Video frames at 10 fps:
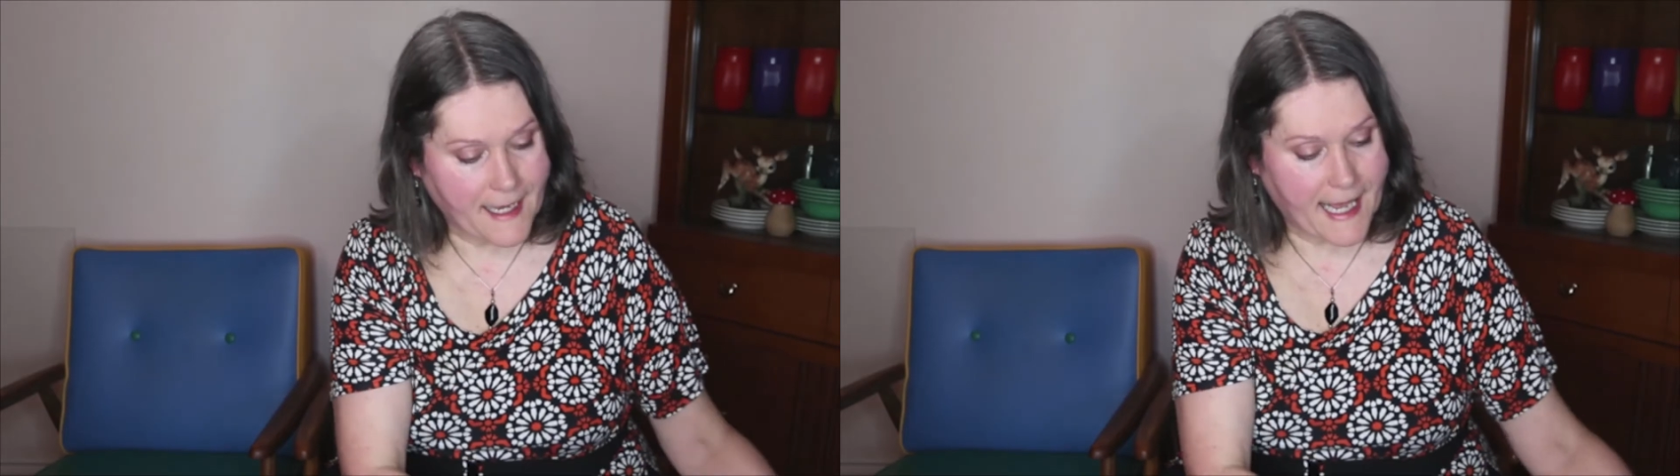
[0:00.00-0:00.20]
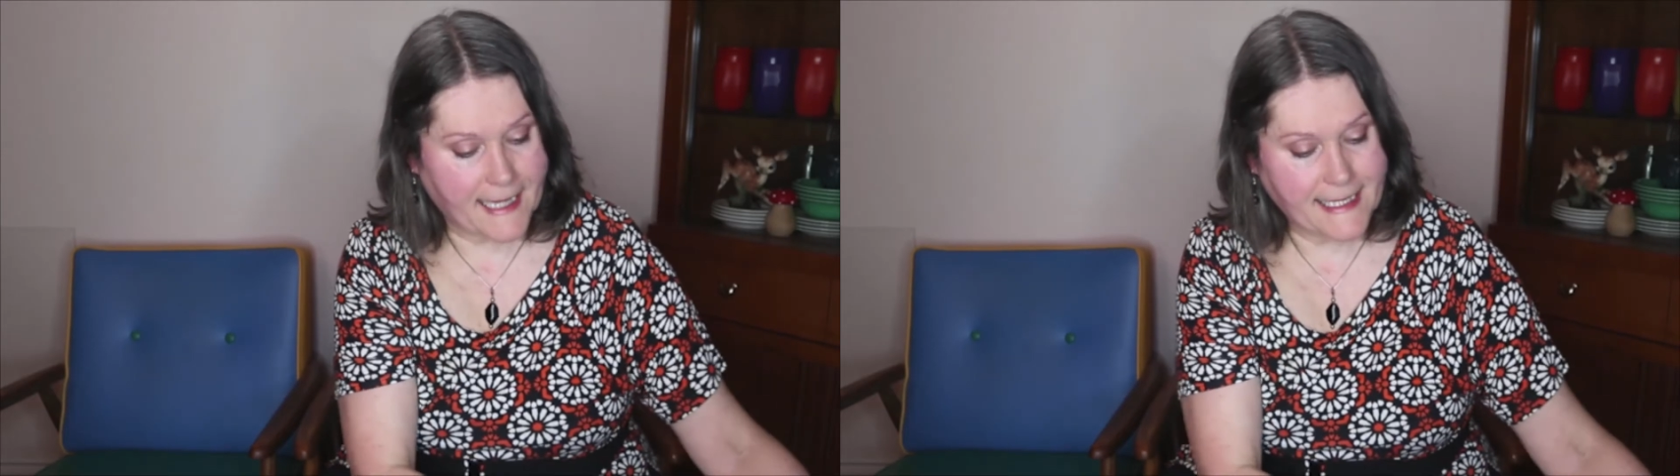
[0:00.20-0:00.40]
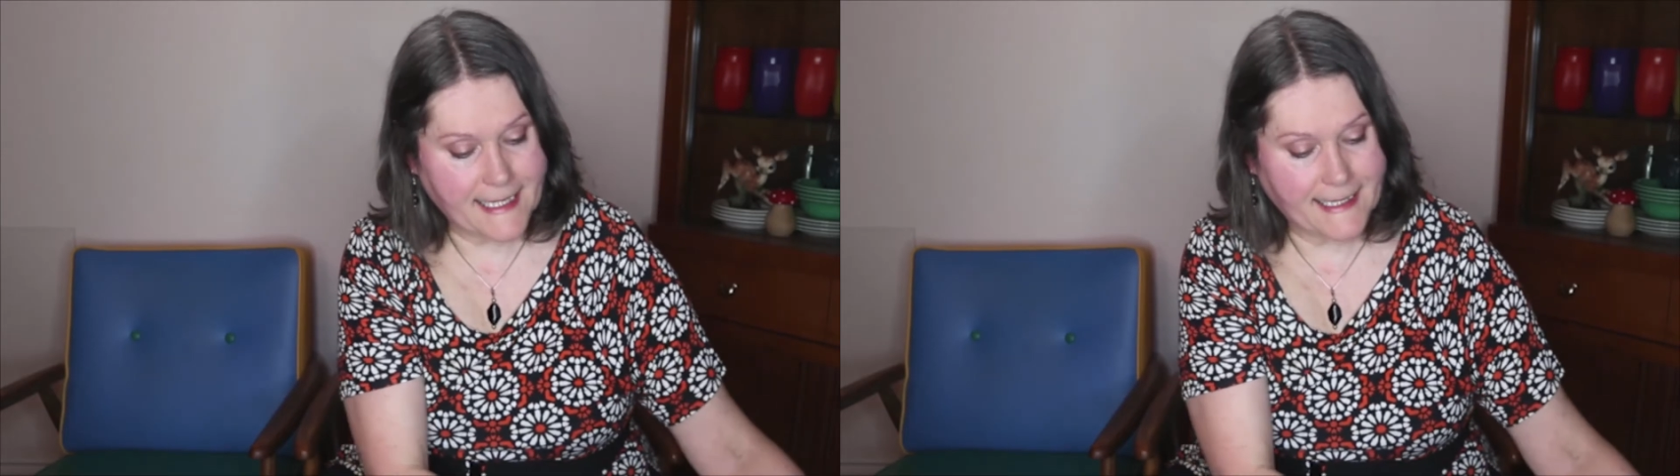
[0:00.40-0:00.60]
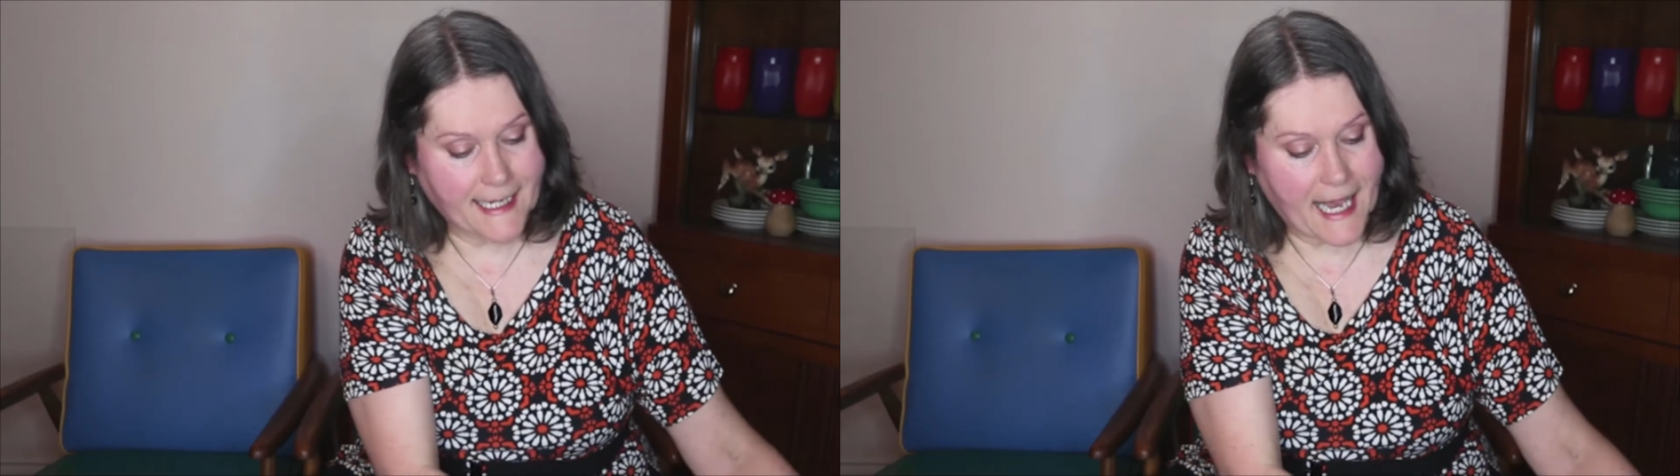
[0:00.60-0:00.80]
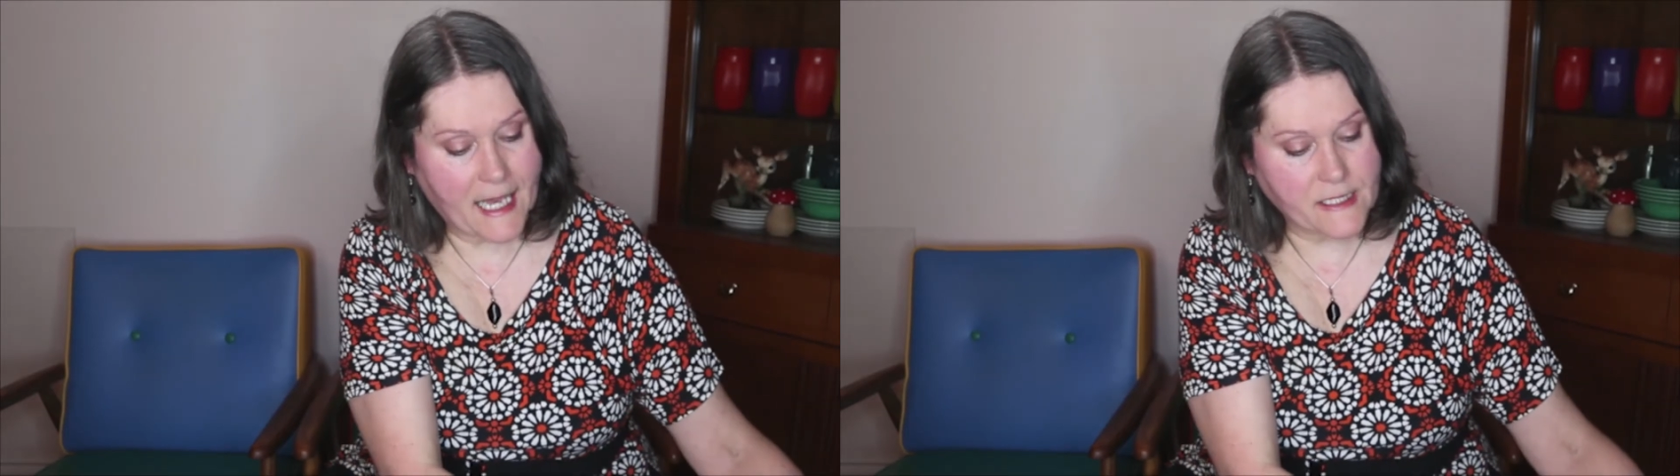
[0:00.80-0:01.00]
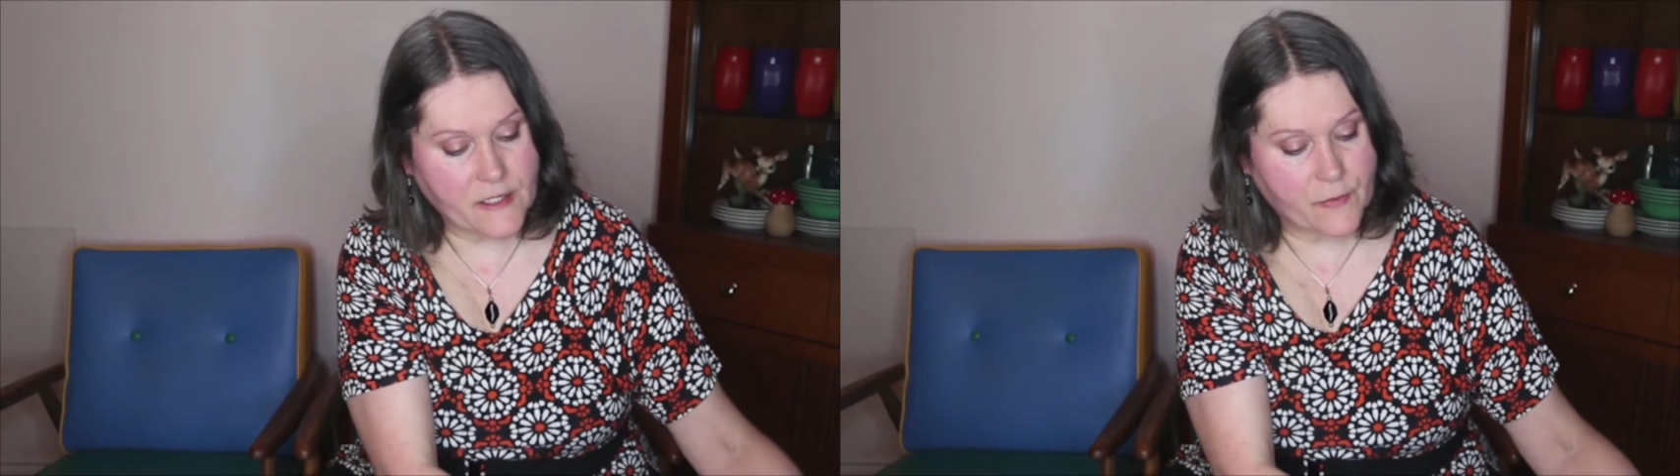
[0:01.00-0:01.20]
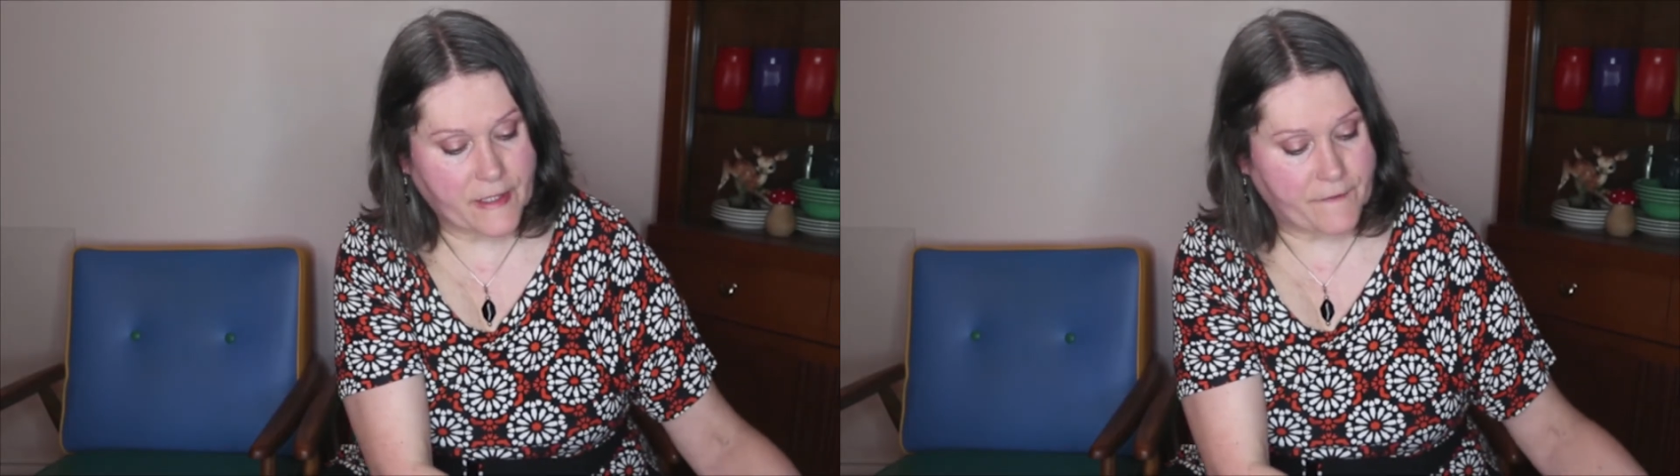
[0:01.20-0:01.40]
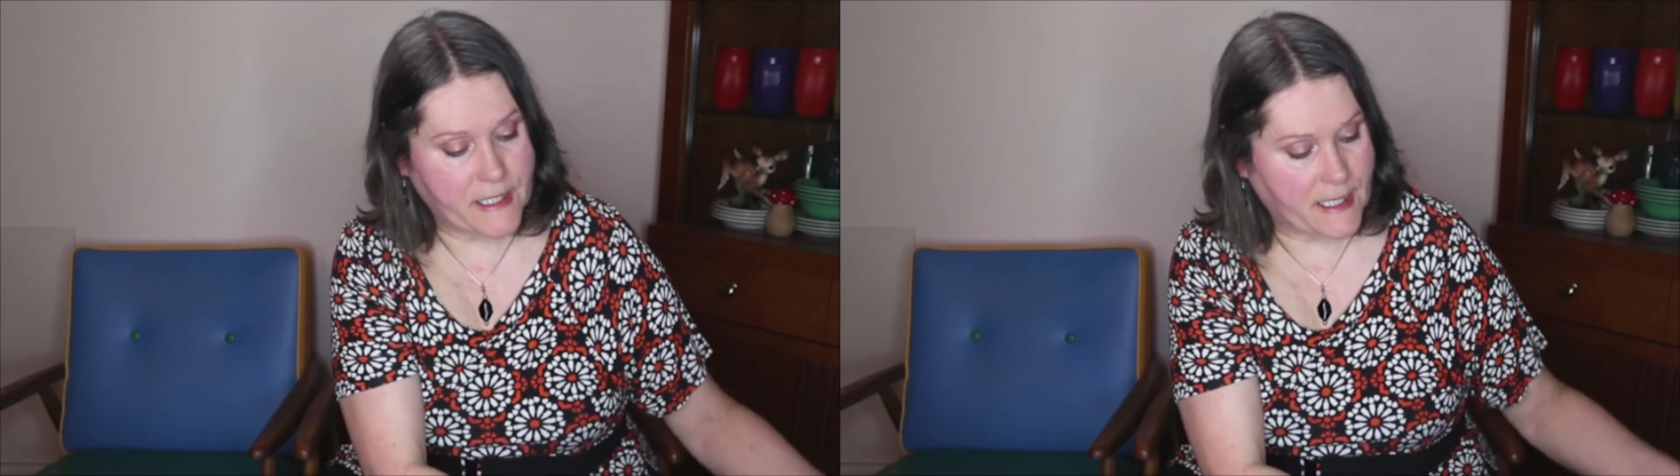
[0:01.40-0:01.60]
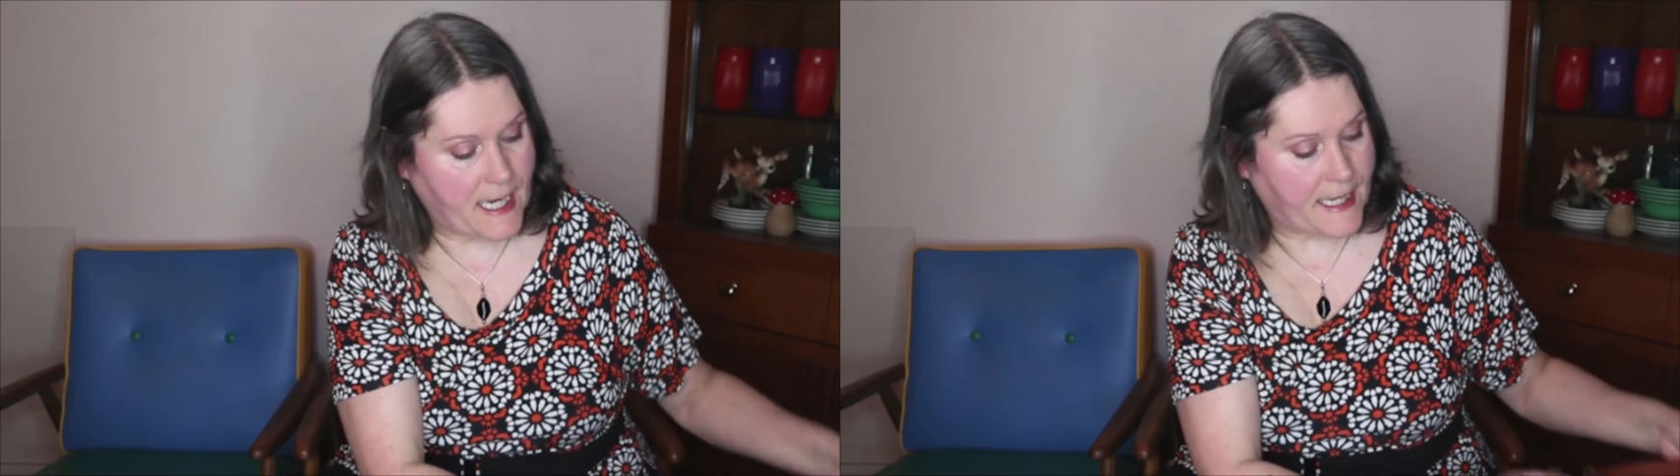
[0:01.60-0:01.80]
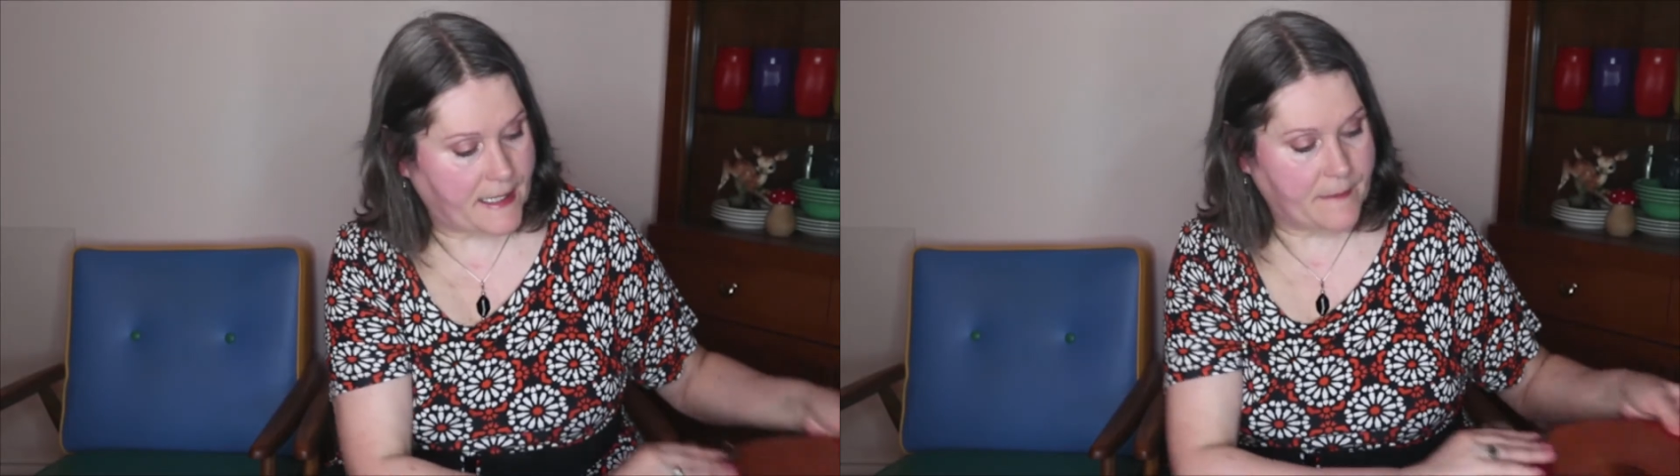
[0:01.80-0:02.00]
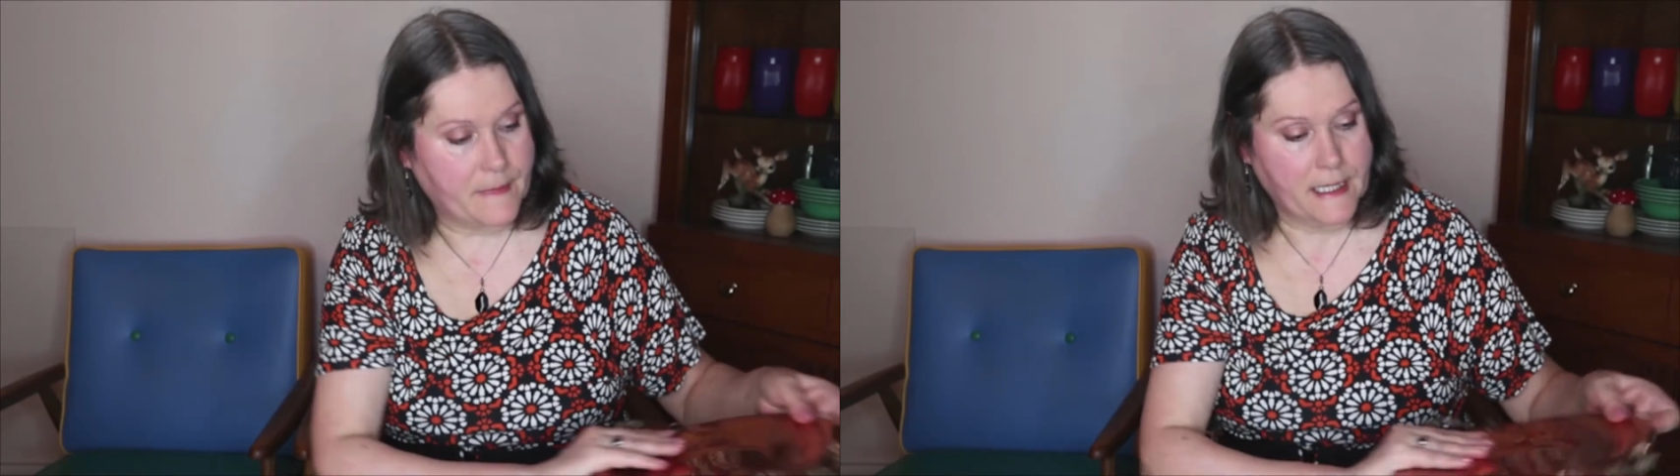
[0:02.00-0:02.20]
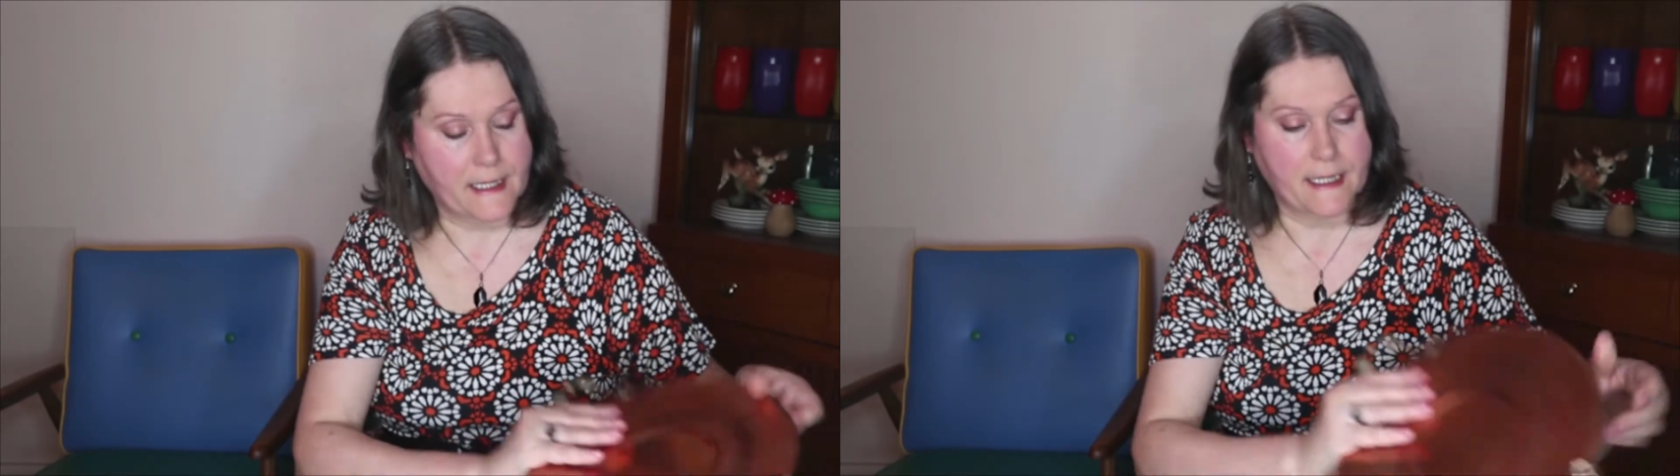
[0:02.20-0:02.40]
And then the last thrifted item